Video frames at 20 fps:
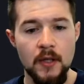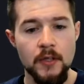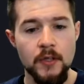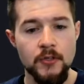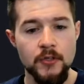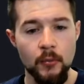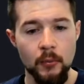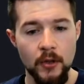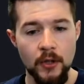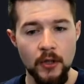
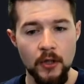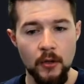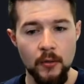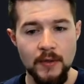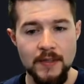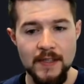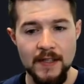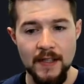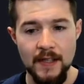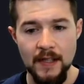So we're going to go
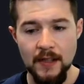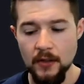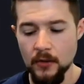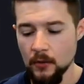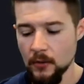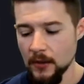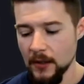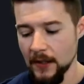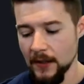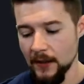into
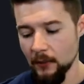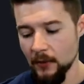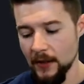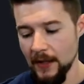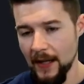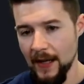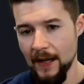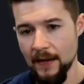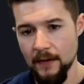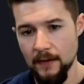gitignore, and then we're going to
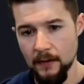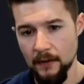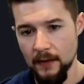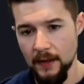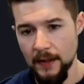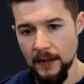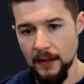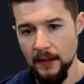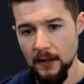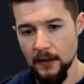add another
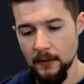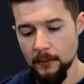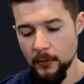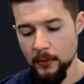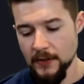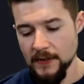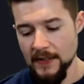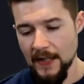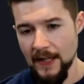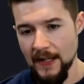line here and
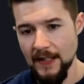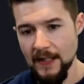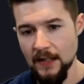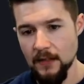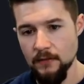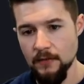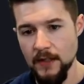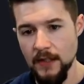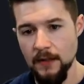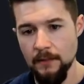put
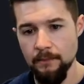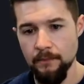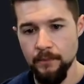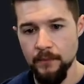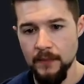.env.